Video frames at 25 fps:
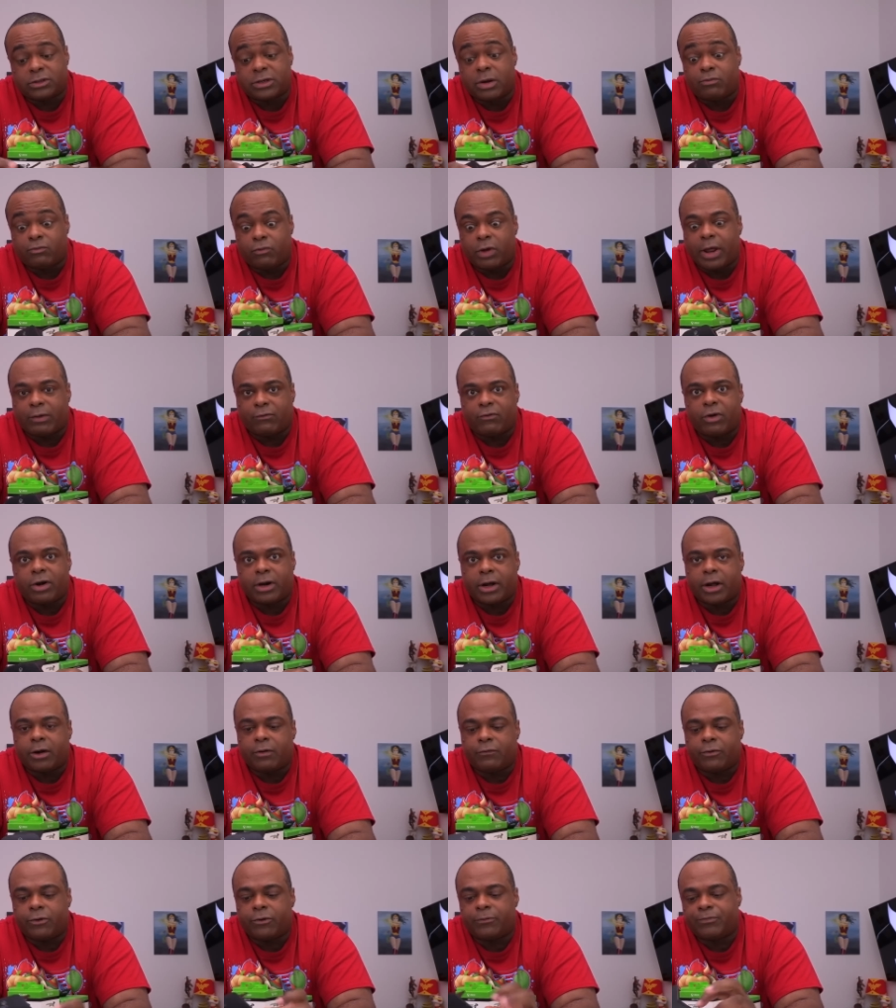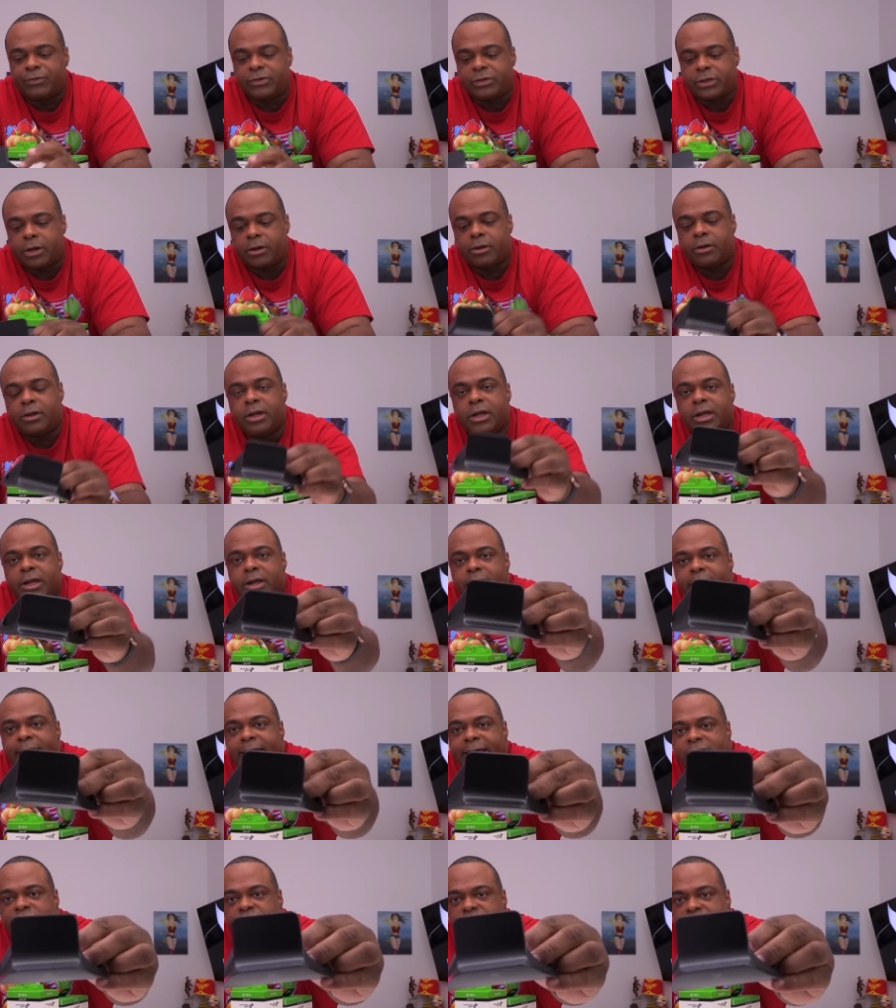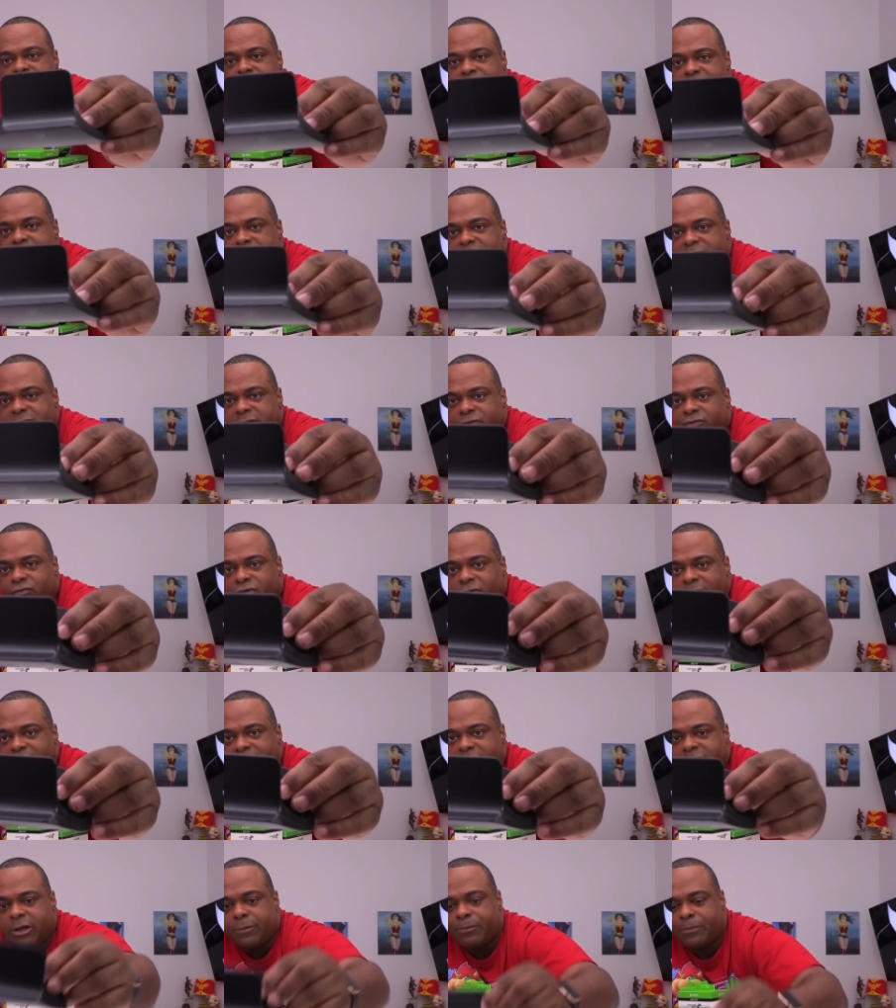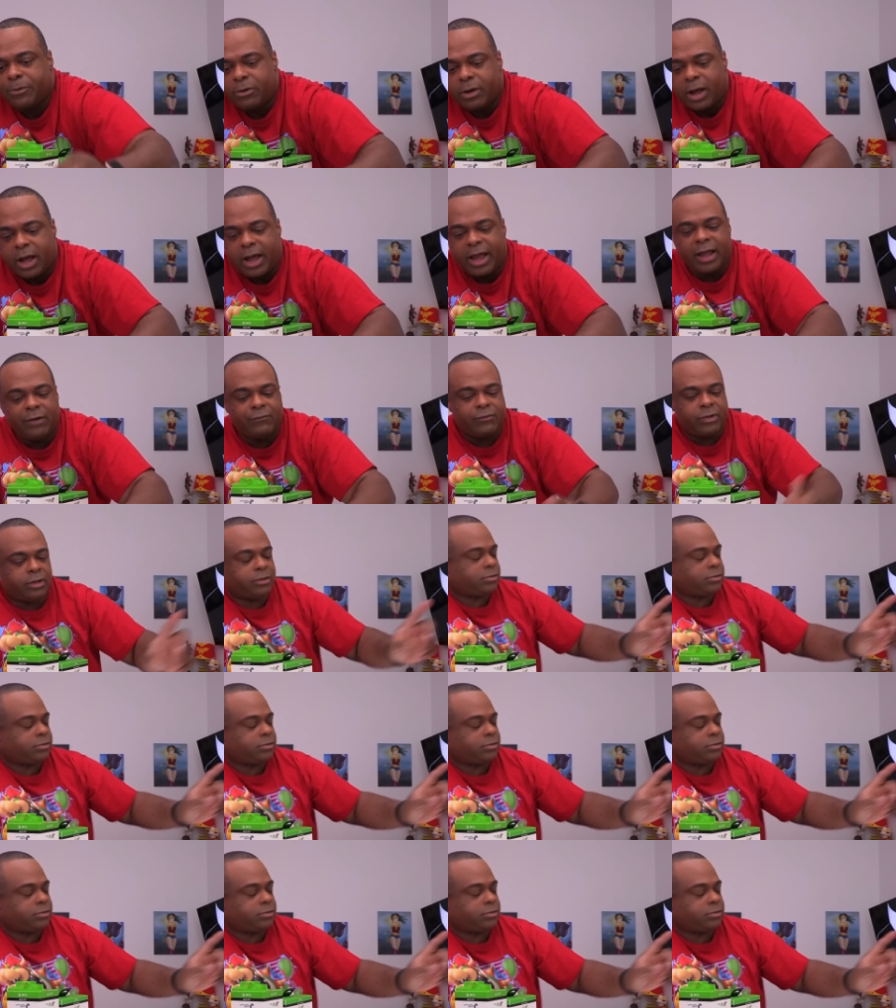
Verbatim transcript: I'm like running out of room. So it's just, this is really simple. I have a